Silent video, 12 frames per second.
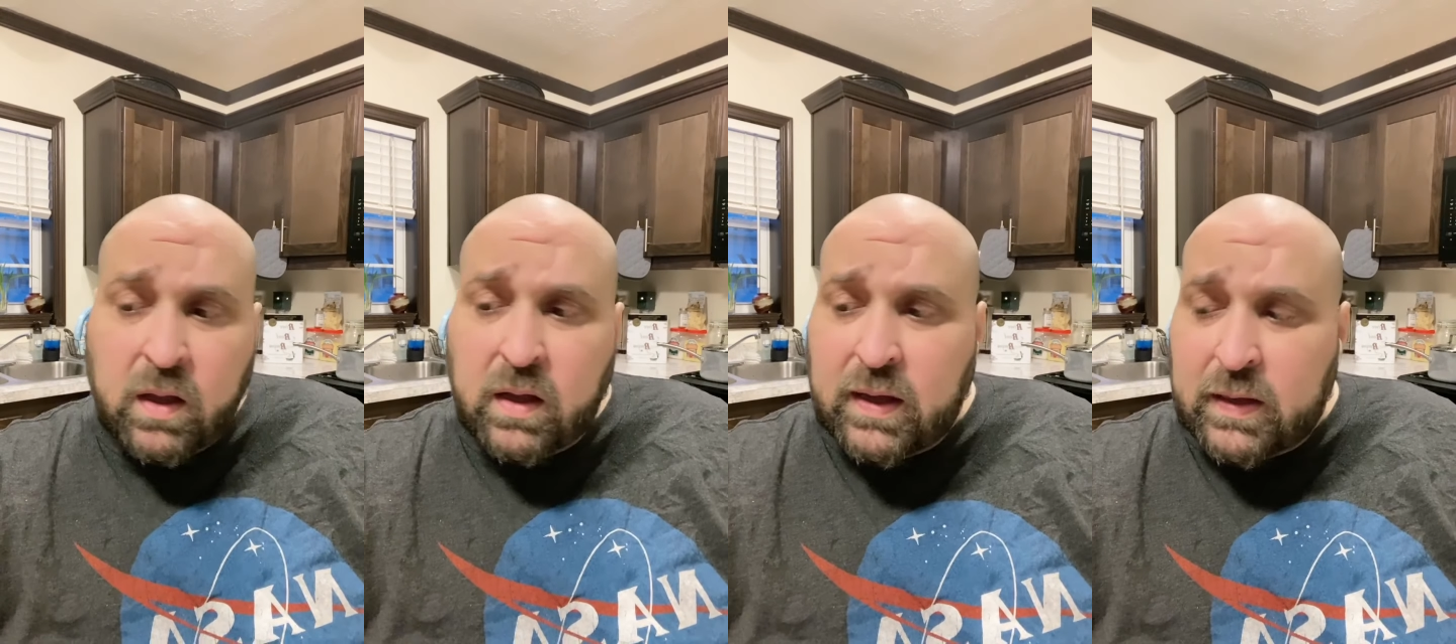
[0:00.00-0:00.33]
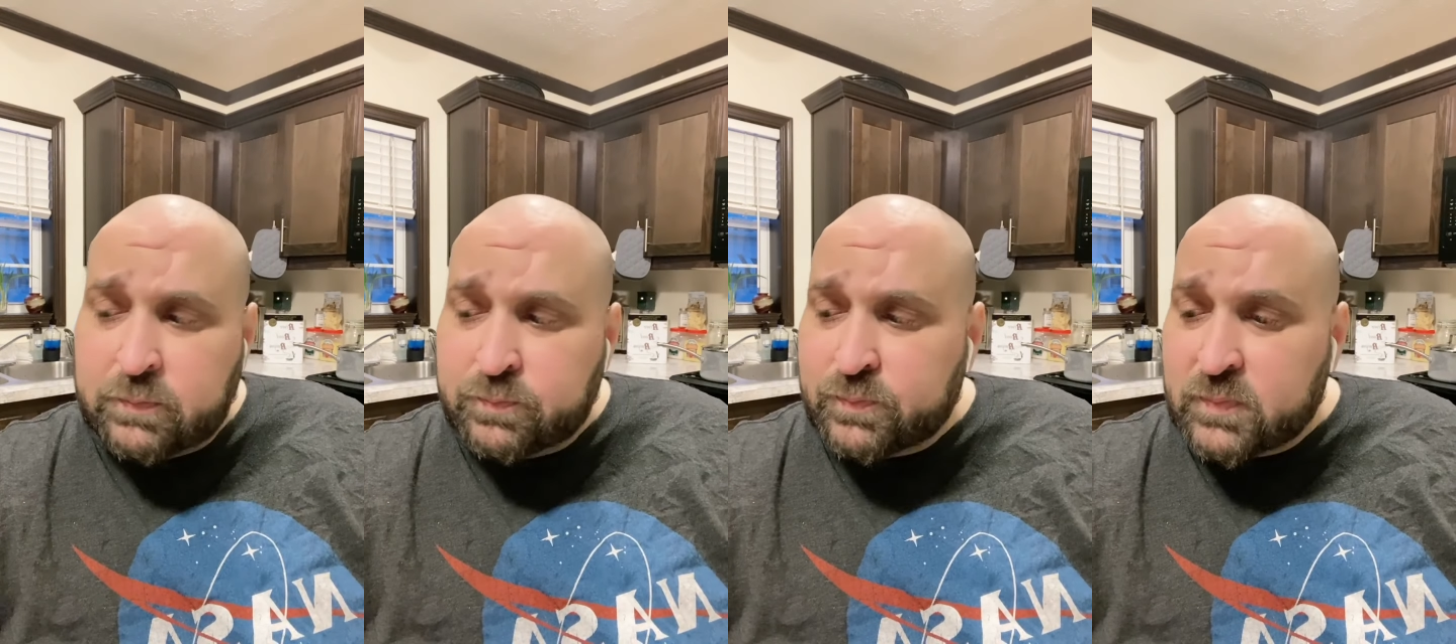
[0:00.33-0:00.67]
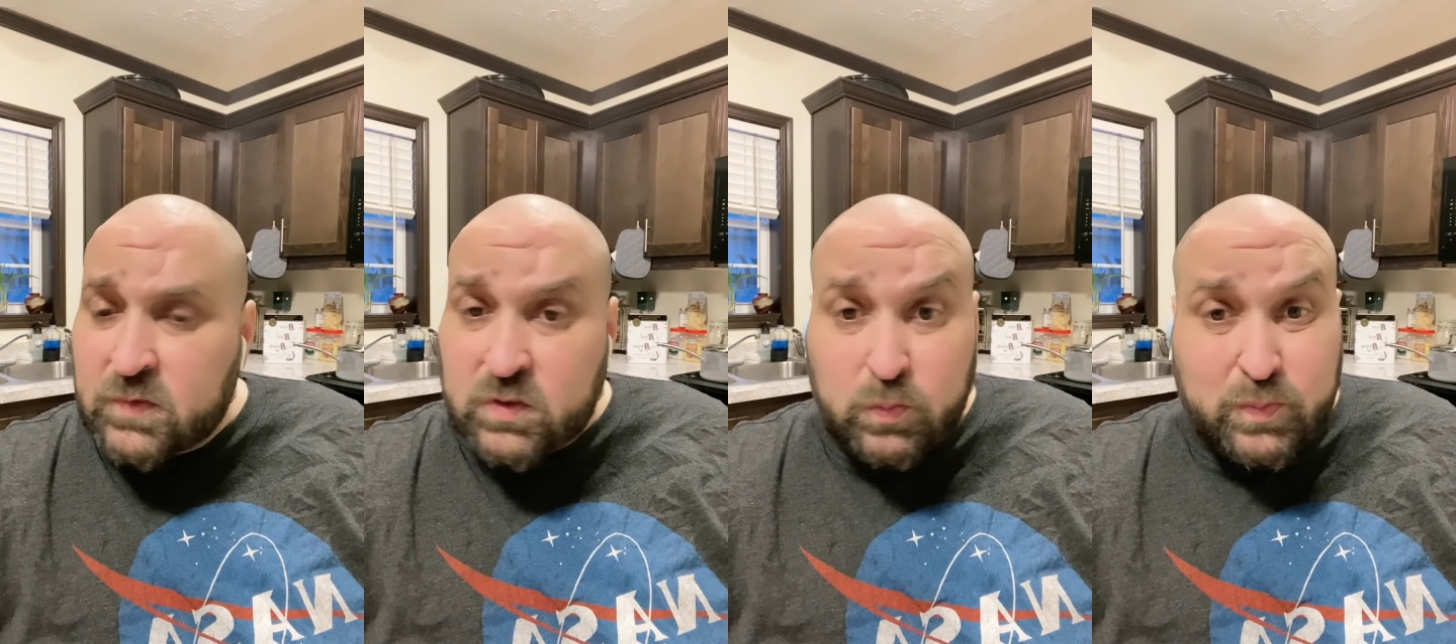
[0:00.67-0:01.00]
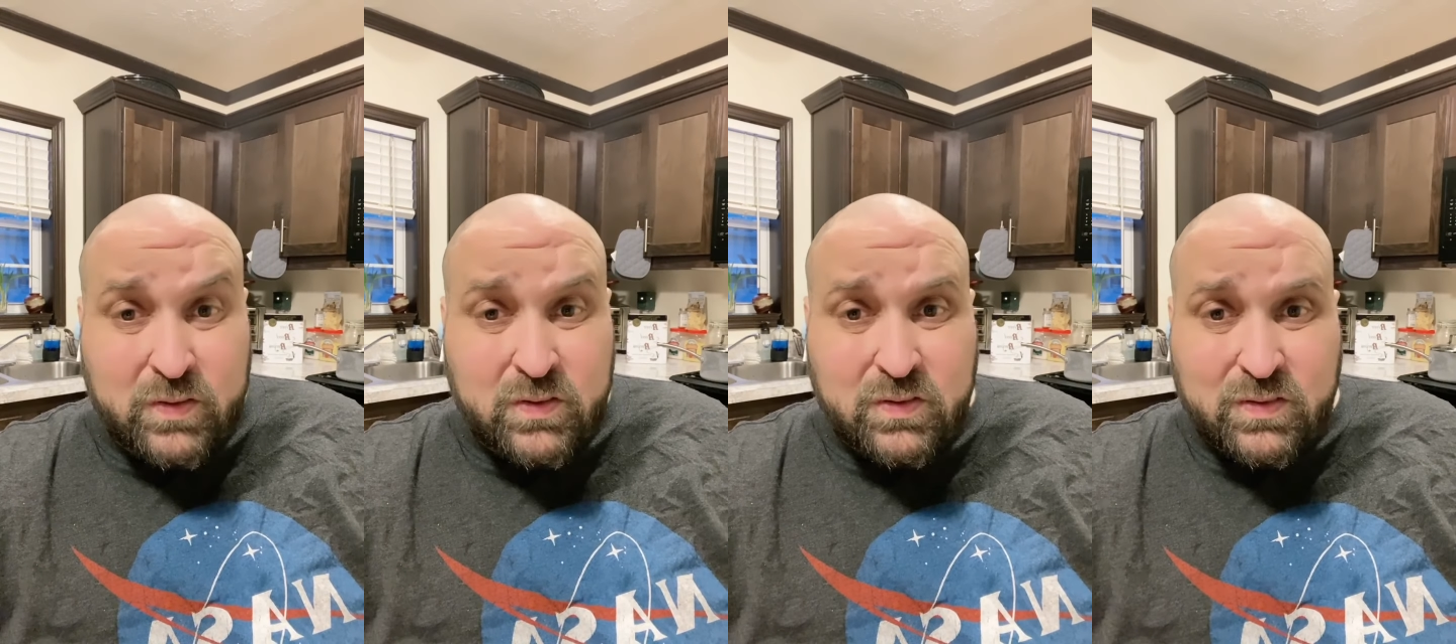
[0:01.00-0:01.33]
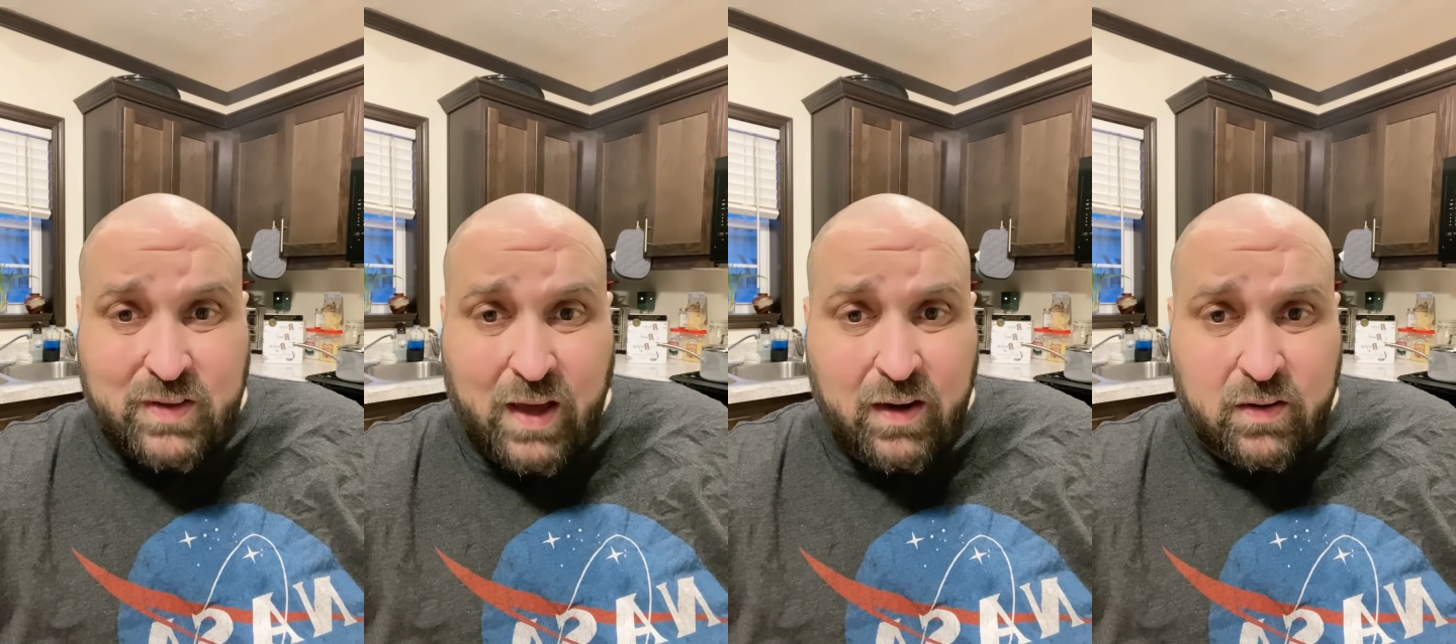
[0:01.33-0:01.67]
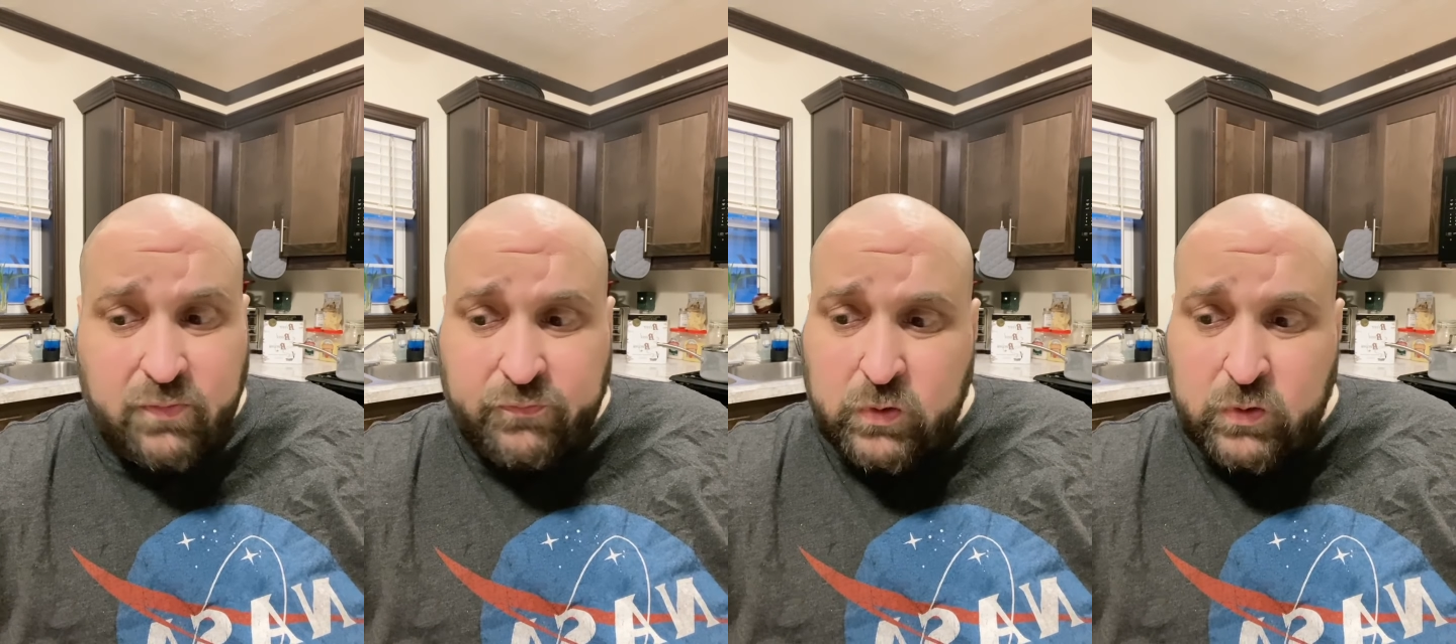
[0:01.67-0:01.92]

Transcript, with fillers: Um, so this is kind of the